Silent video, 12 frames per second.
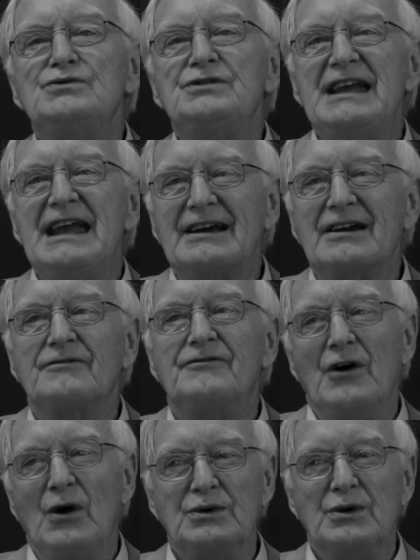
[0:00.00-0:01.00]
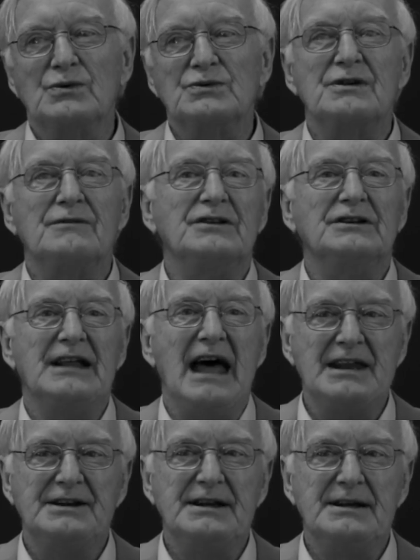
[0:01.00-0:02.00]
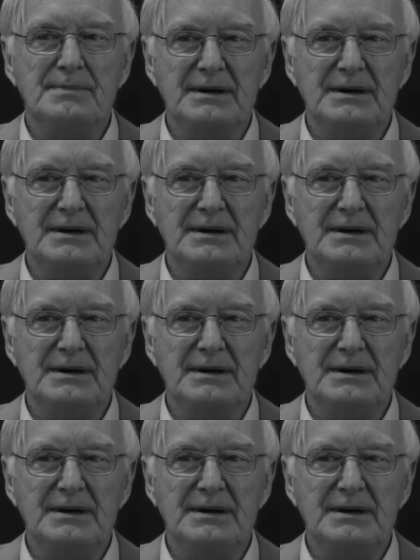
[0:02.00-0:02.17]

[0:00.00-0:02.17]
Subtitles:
the air photos of the landing